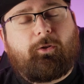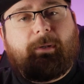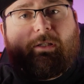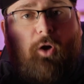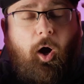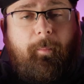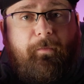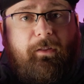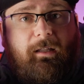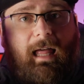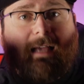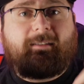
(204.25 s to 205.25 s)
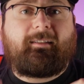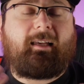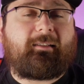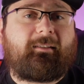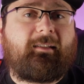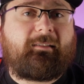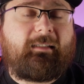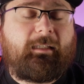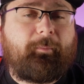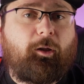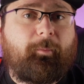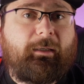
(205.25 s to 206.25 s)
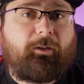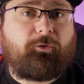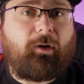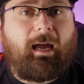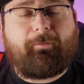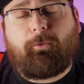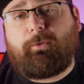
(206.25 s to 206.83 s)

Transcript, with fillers: So each arm of the glasses has a 16 millimeter driver,